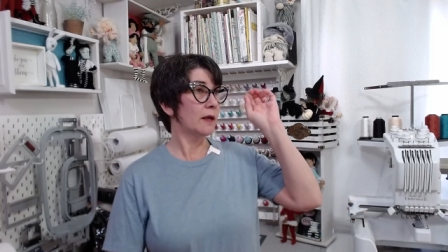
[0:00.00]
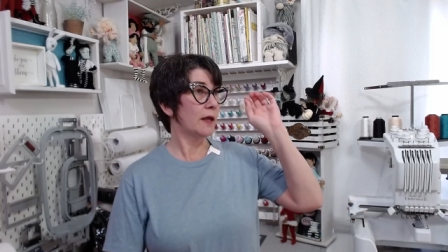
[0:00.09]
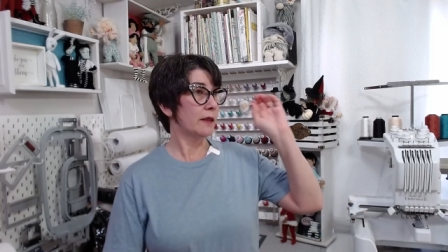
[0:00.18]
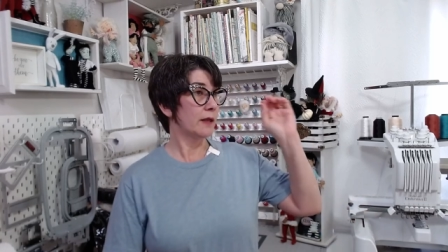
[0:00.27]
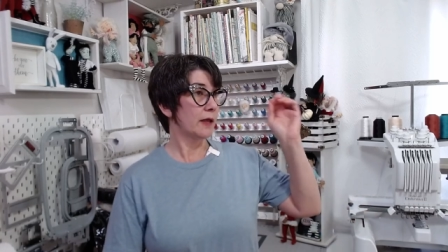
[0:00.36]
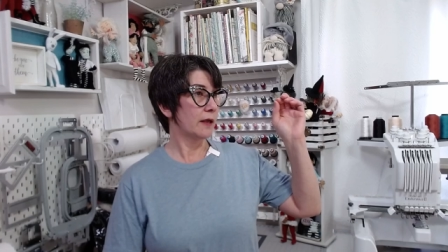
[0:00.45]

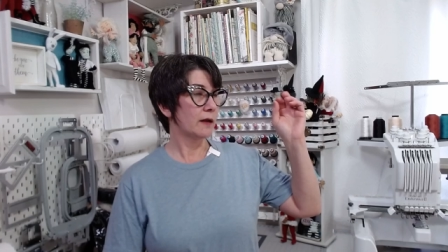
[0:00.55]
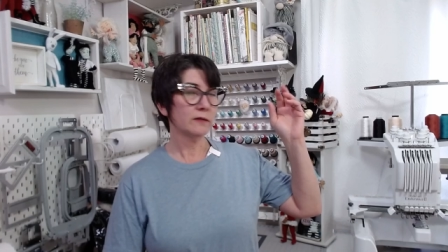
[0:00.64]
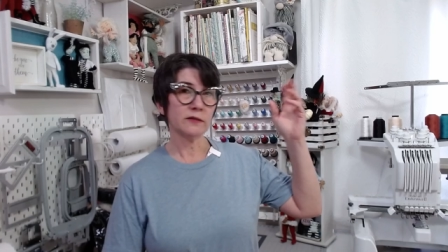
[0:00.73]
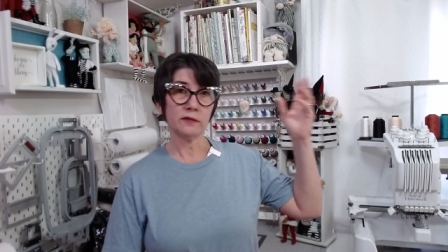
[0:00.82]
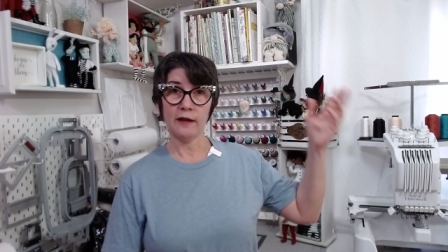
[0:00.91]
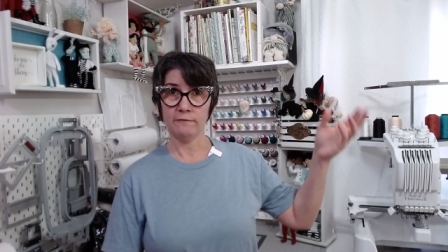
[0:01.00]
And then I'll
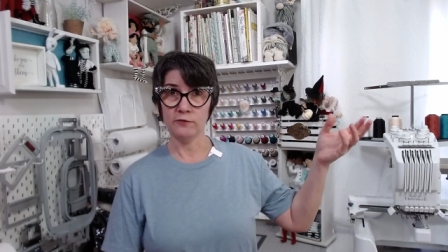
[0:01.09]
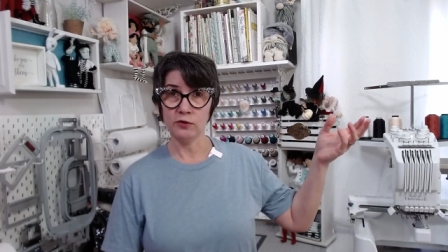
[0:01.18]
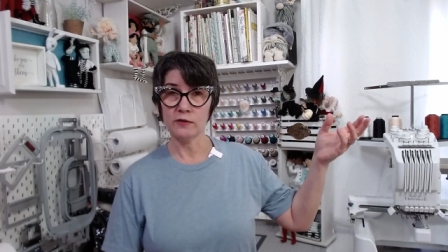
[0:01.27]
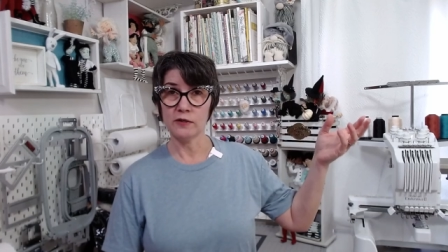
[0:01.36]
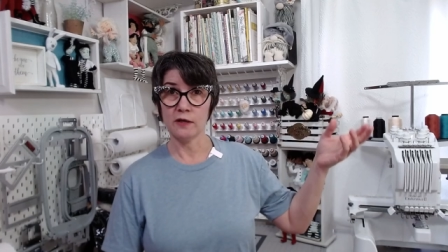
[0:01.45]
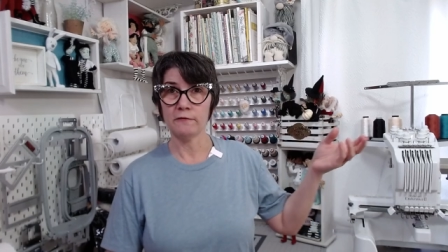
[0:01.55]
still have
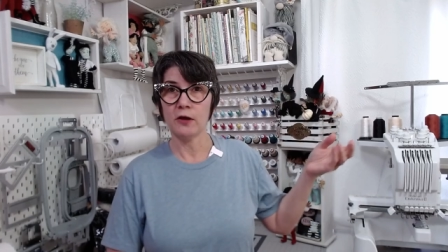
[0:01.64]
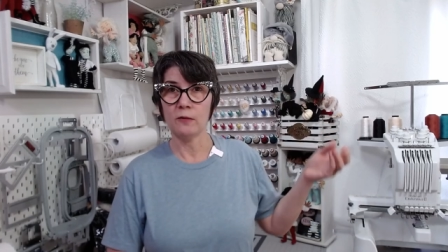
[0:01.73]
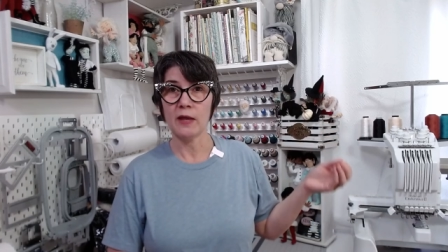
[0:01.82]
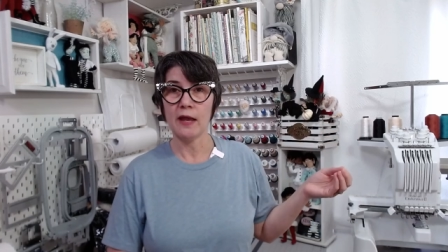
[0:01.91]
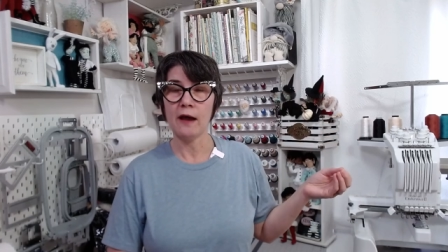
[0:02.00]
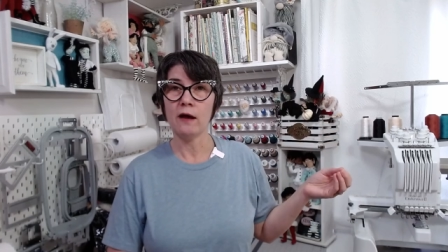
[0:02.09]
new stuff
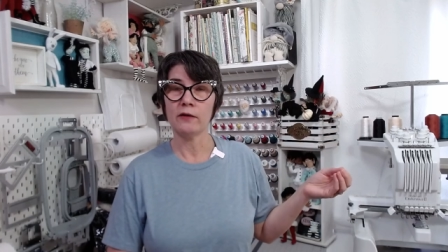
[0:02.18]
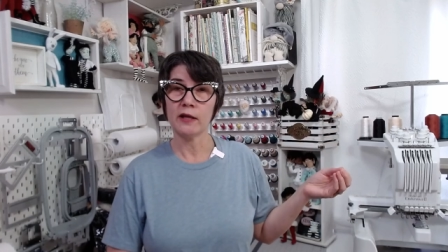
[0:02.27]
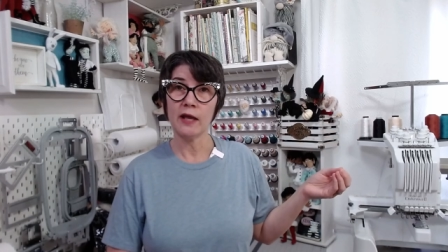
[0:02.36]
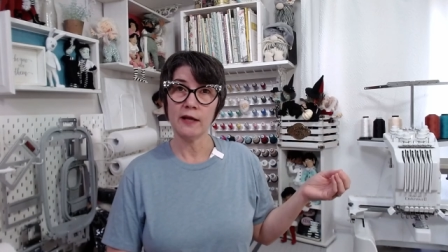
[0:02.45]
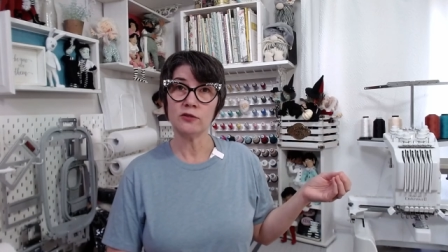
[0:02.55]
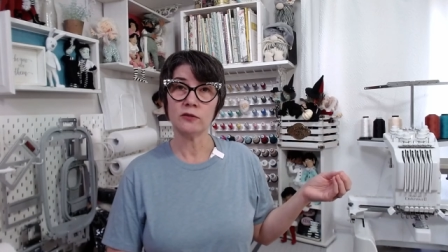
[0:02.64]
coming out
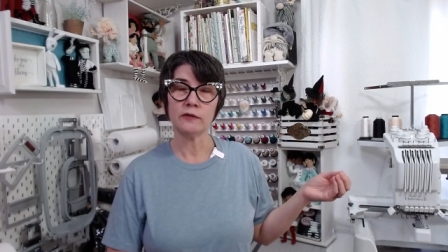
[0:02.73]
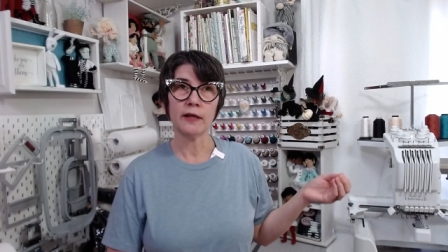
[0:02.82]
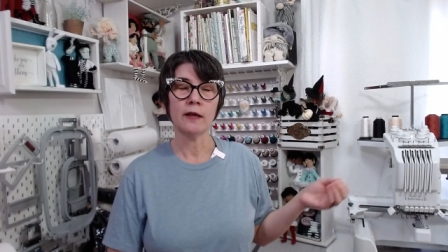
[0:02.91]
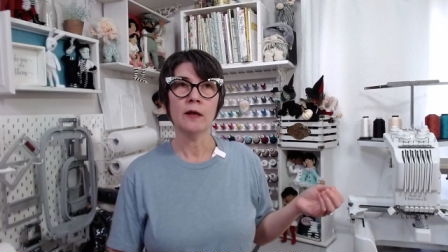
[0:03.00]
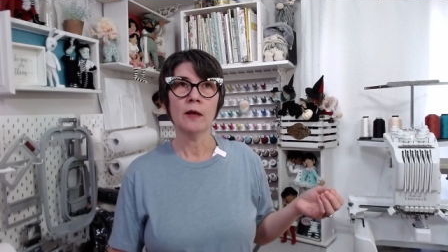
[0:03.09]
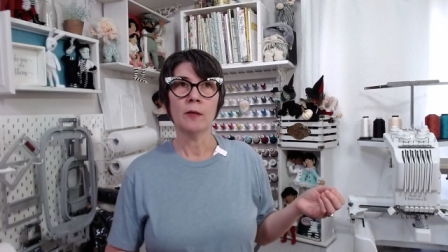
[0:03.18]

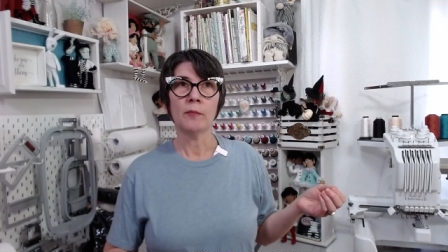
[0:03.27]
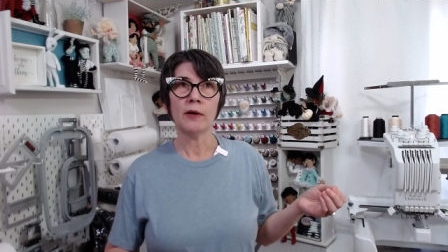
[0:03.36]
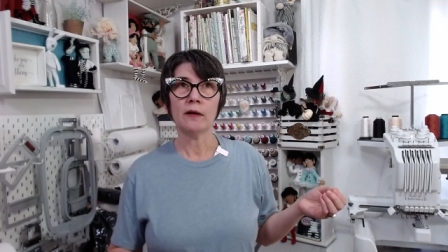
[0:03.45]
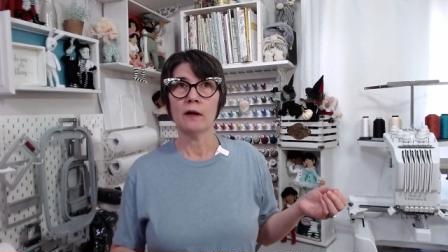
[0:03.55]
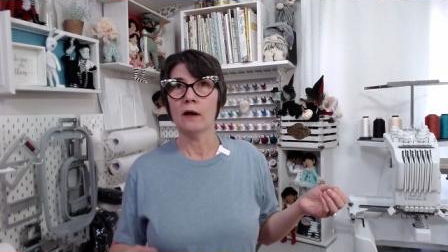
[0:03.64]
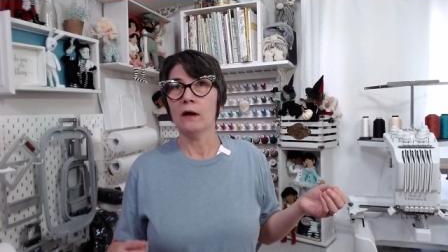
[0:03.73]
occasionally.
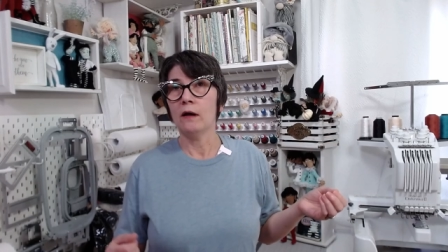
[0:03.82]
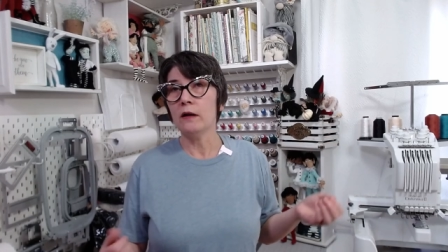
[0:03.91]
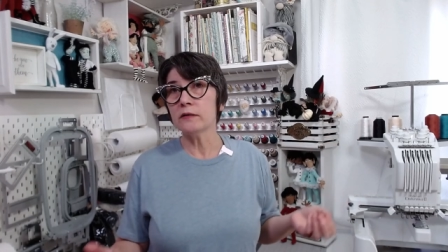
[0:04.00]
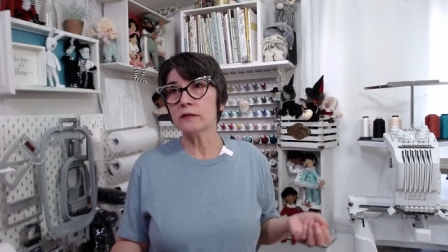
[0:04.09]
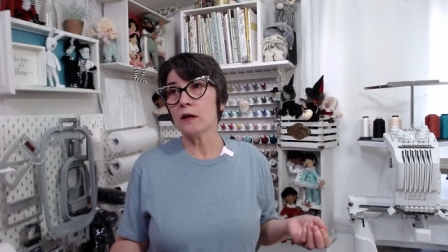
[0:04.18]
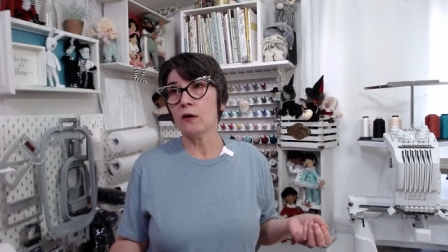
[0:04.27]
But
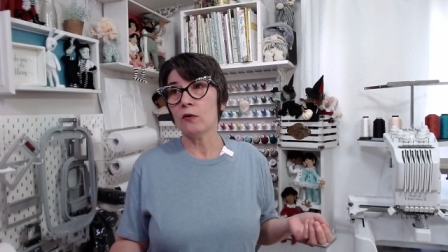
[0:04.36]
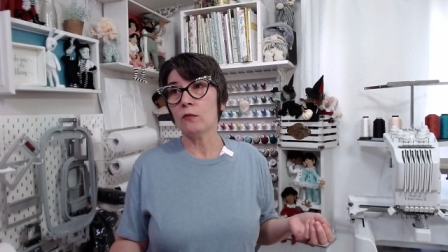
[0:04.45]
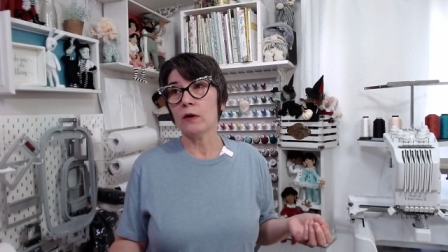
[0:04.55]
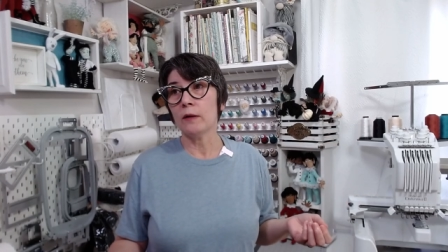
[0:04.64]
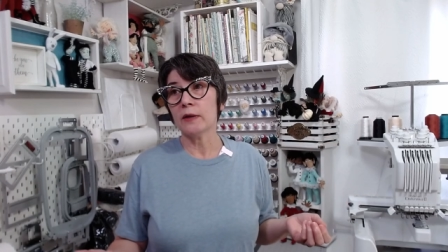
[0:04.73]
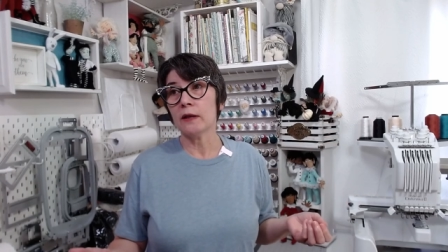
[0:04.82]

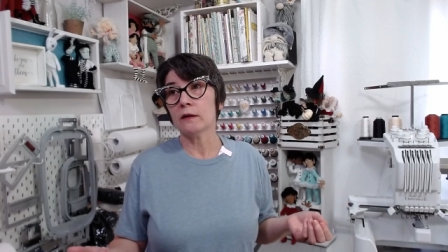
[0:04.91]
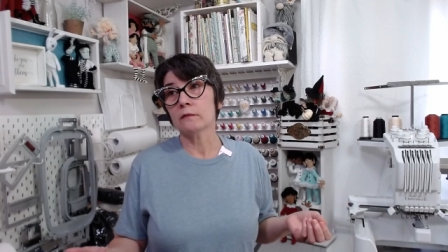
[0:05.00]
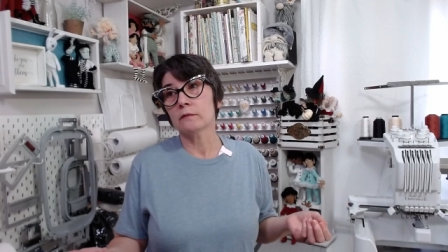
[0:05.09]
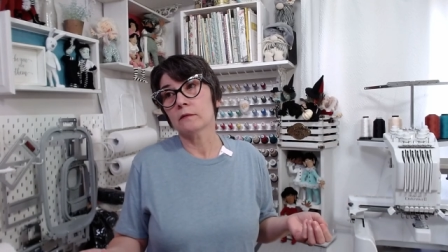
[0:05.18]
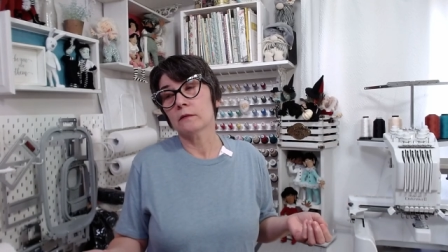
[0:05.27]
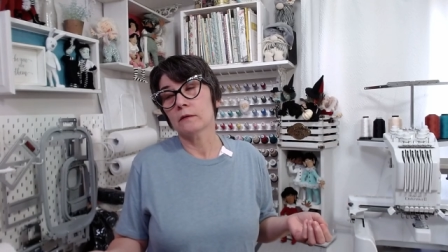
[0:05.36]
also, I mean,